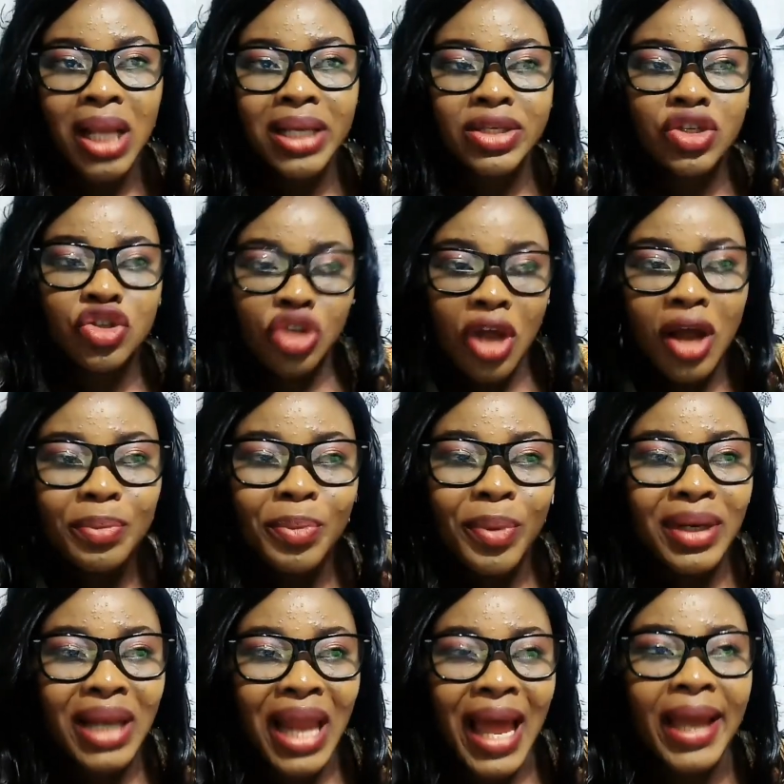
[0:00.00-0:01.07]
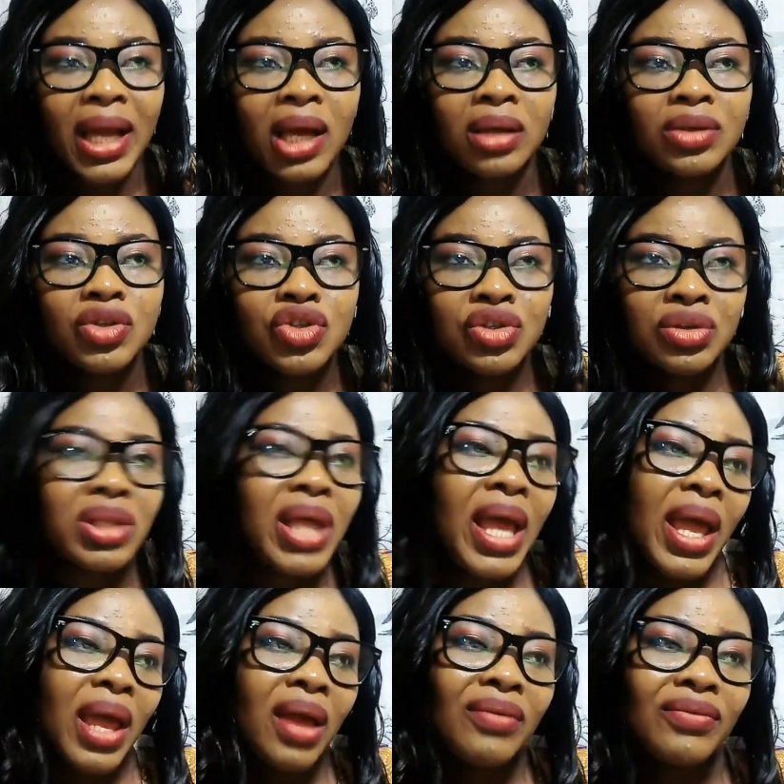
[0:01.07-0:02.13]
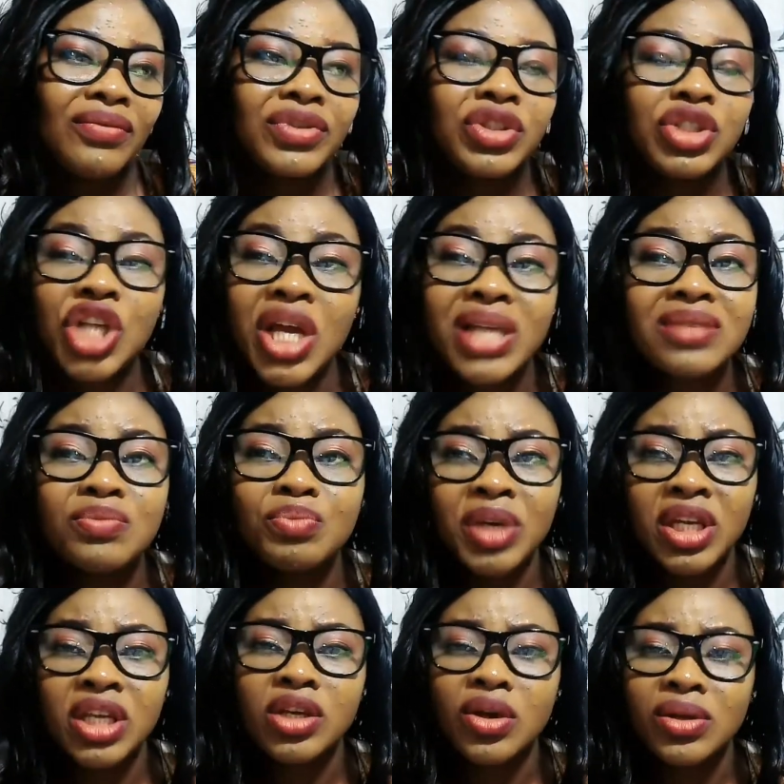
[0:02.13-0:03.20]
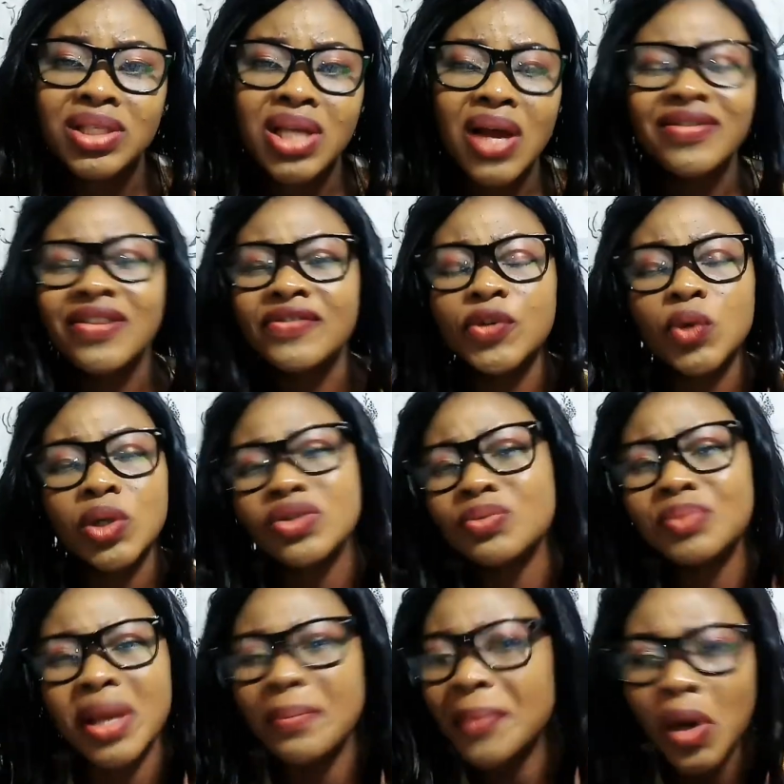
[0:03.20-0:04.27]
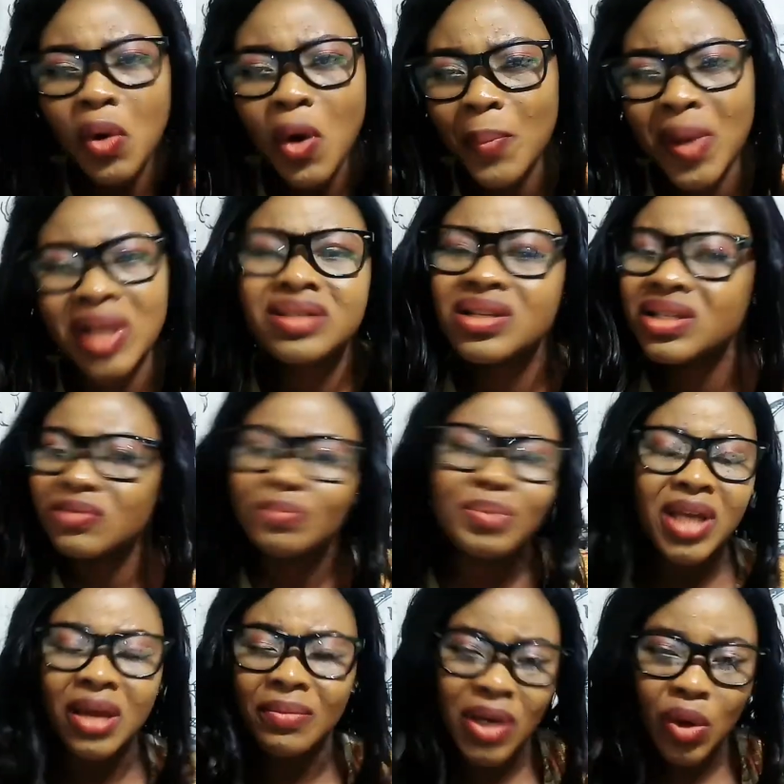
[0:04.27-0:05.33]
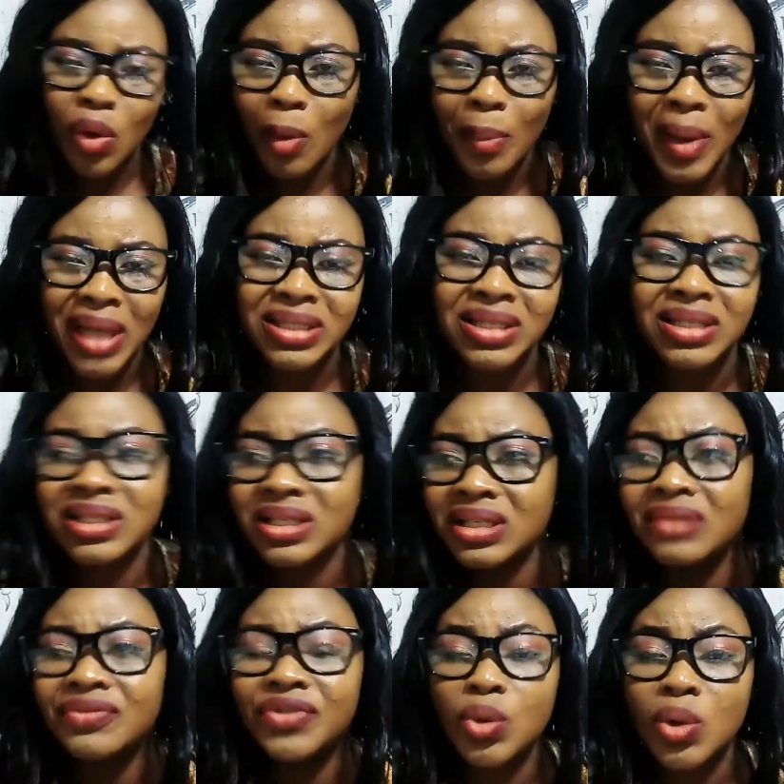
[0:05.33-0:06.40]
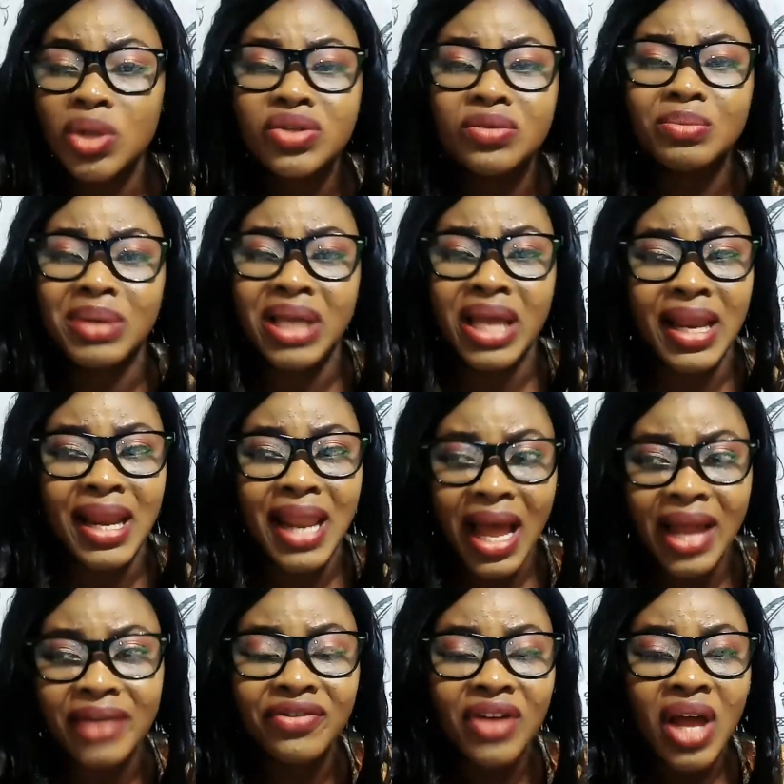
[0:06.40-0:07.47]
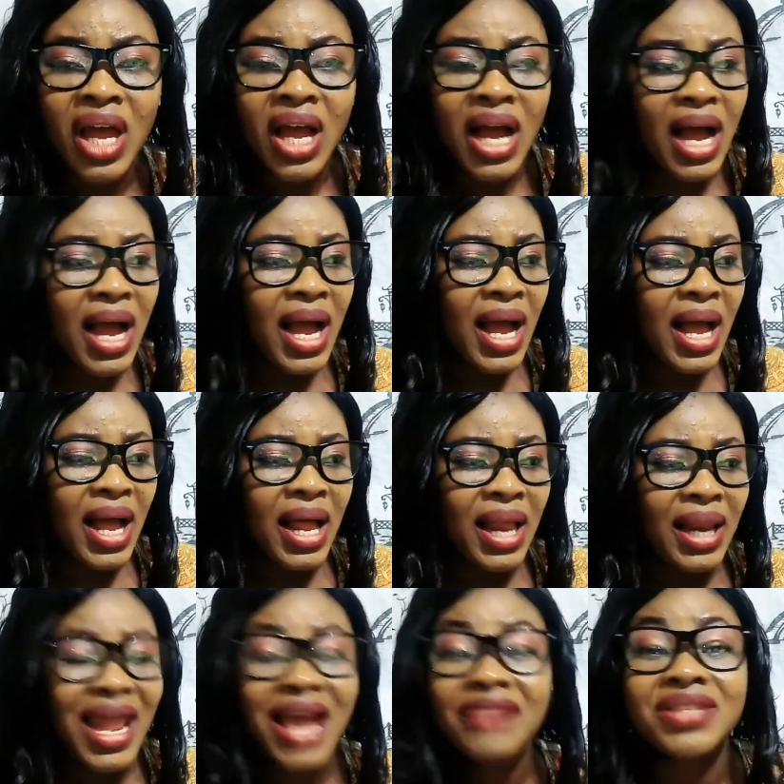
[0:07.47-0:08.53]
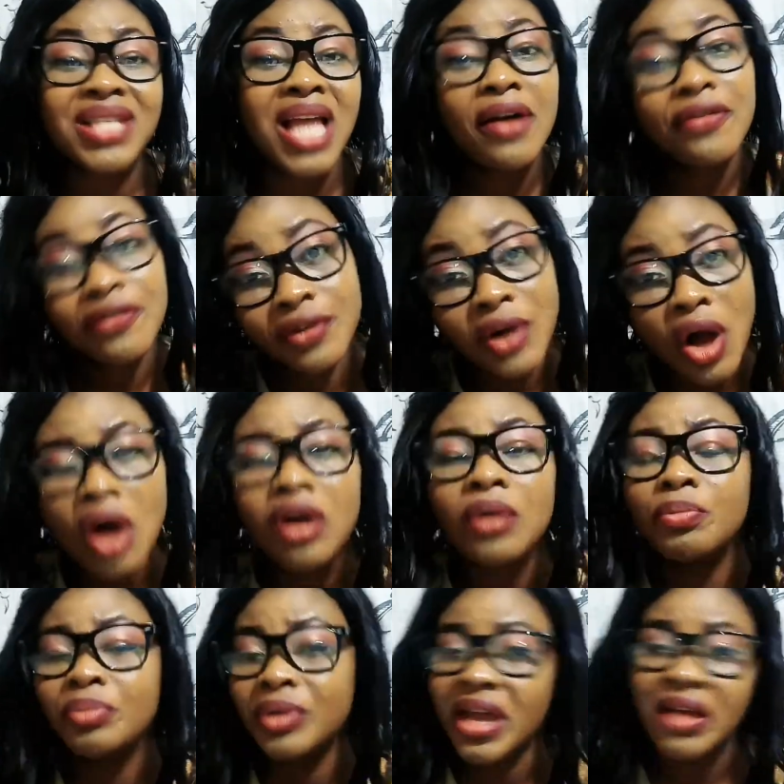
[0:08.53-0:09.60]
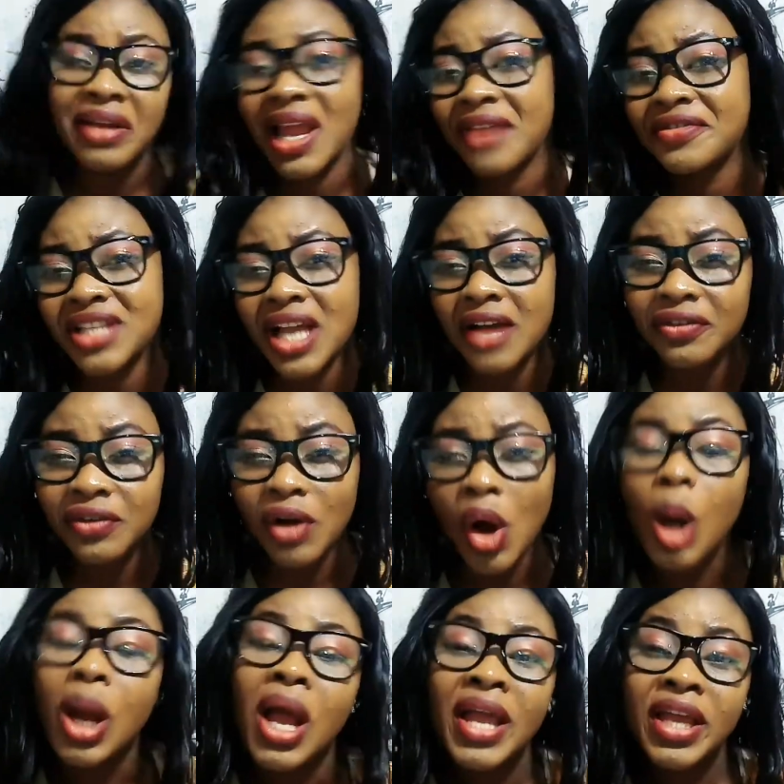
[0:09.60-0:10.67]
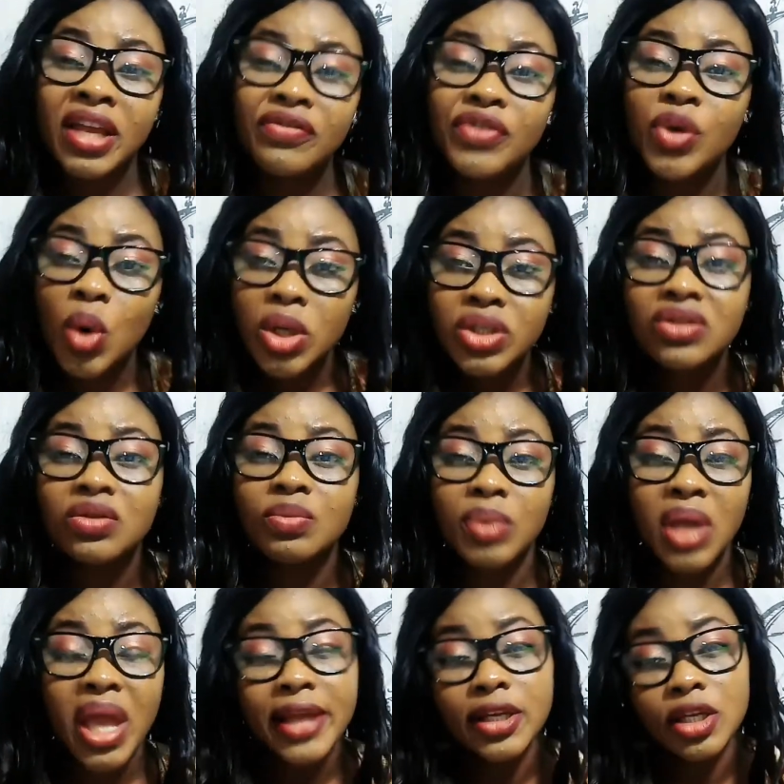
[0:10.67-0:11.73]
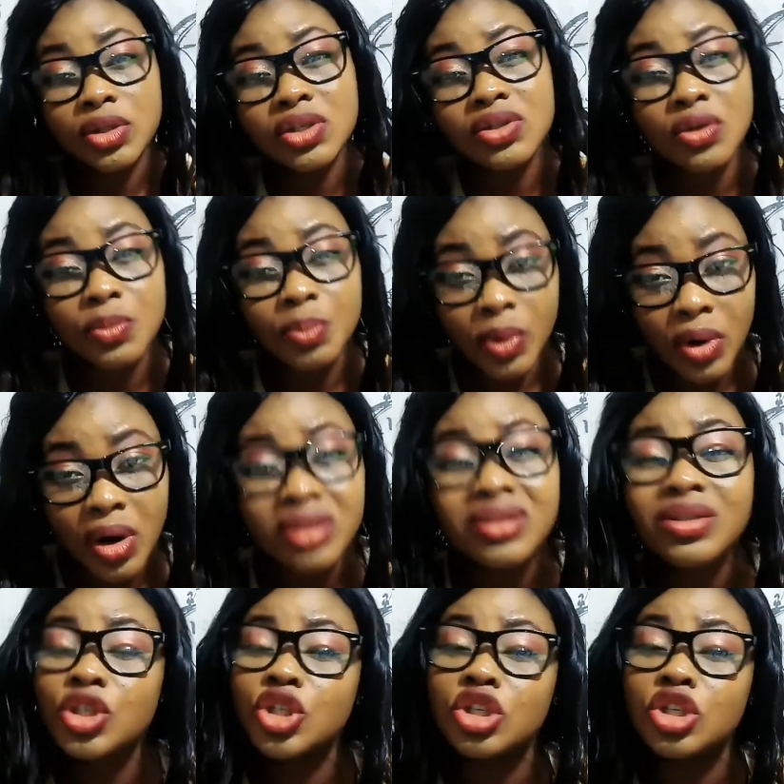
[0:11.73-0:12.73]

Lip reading: Stop like today, just be yourself. If you want to be a makeup artist, be a makeup artist. If you want to be a lifestyle vlog, be a lifestyle vlog. If you want to be a YouTube growth.